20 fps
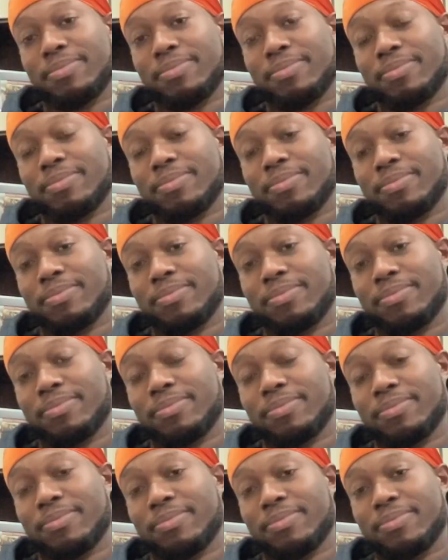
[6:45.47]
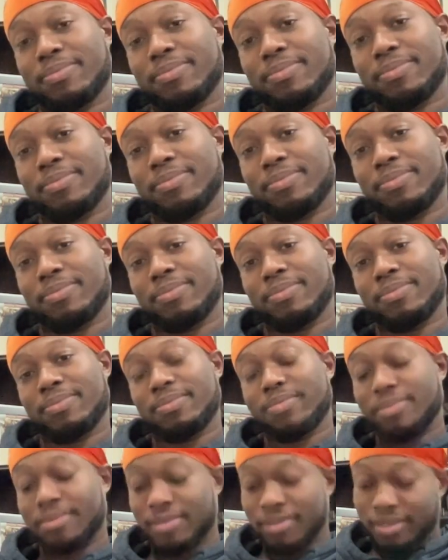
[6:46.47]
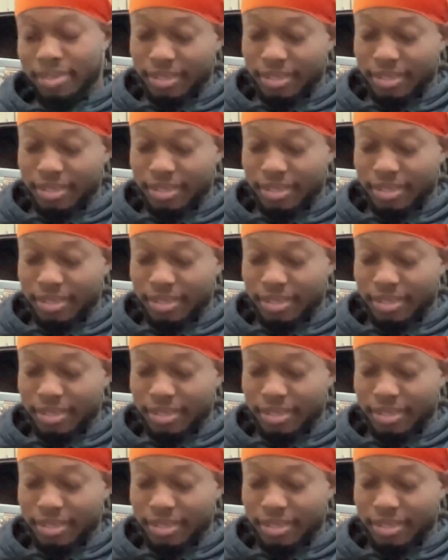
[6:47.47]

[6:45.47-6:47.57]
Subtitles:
No one is speaking in this clip.